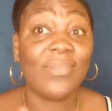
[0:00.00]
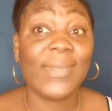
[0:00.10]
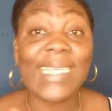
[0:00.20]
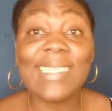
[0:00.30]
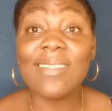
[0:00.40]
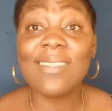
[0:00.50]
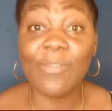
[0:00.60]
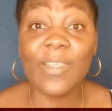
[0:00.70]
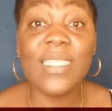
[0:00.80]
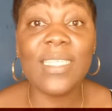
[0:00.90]
stuffy
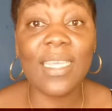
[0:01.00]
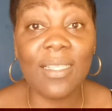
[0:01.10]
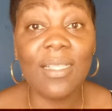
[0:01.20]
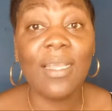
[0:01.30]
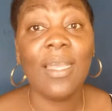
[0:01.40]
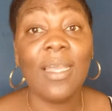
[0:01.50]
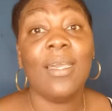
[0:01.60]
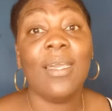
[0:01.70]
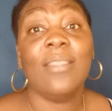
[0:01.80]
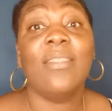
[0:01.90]
still,
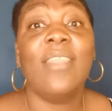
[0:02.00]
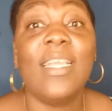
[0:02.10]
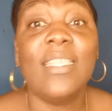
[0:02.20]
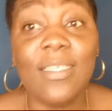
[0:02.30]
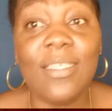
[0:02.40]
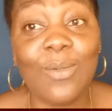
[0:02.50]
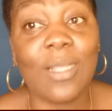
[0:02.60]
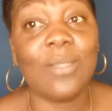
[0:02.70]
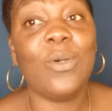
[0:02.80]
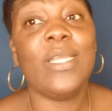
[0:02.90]
that is what
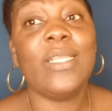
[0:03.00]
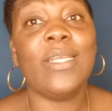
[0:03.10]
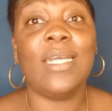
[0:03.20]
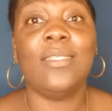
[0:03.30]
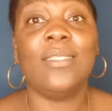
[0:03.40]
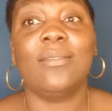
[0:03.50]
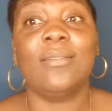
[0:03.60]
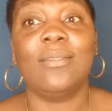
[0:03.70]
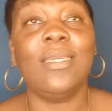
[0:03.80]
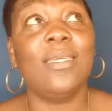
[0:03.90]
going on.
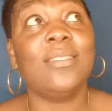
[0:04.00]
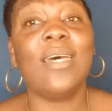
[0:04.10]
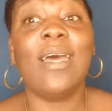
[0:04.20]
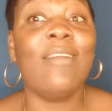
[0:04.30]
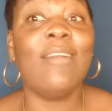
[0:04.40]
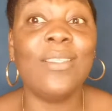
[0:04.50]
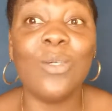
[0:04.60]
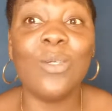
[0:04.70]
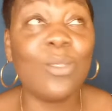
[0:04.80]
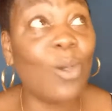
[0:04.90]
The Saran
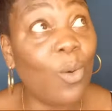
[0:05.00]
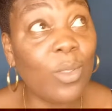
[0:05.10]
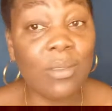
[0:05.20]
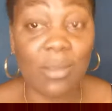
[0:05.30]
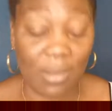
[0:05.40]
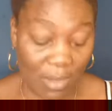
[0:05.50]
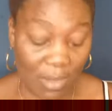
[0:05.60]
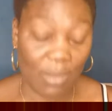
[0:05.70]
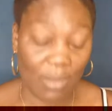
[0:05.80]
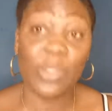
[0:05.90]
does out.
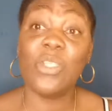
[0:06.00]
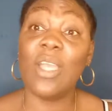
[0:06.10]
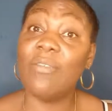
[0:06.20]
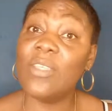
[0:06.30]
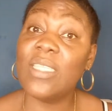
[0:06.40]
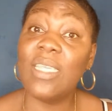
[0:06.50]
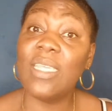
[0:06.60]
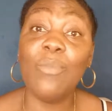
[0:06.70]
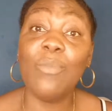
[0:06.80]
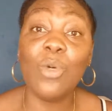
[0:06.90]
I try to stay
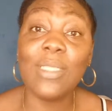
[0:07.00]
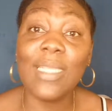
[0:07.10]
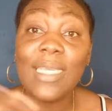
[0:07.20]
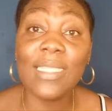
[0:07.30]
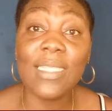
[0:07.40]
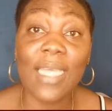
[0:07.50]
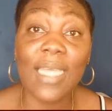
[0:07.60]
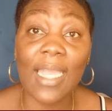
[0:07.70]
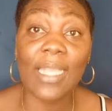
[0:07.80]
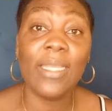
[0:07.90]
mostly
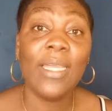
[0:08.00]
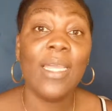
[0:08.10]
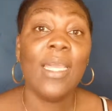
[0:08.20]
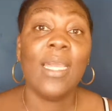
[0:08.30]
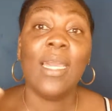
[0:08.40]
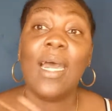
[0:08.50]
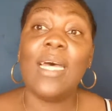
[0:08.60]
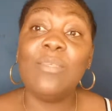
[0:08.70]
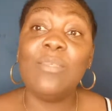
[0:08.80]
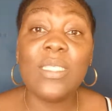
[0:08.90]
inside
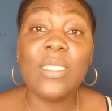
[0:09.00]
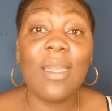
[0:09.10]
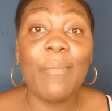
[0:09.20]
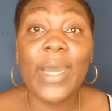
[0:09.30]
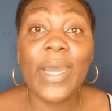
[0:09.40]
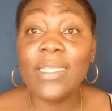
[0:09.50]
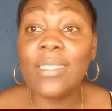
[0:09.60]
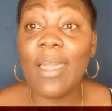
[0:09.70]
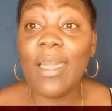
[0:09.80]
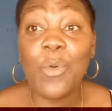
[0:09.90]
as me say, morning
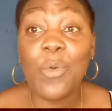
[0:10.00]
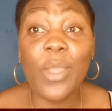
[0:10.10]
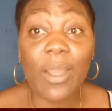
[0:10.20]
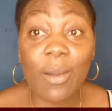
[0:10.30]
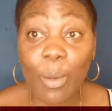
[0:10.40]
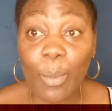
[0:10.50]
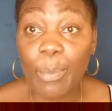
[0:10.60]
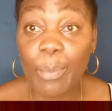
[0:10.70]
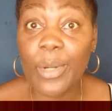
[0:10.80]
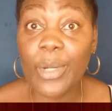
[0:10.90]
time I wake up,
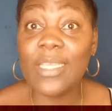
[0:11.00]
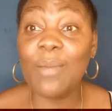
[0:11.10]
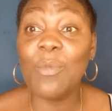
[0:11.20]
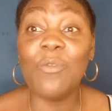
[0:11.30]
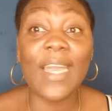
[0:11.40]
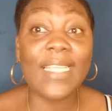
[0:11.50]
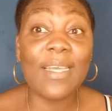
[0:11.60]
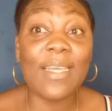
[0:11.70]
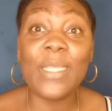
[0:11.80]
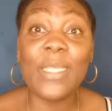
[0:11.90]
I go take my
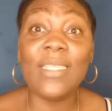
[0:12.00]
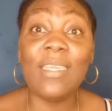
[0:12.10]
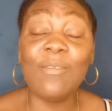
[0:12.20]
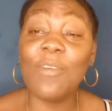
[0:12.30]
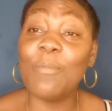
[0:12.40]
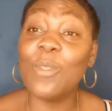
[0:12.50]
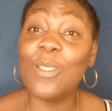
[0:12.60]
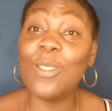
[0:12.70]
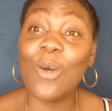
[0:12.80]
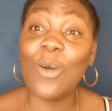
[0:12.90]
vitamin D from the
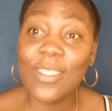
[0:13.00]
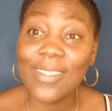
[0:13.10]
sun.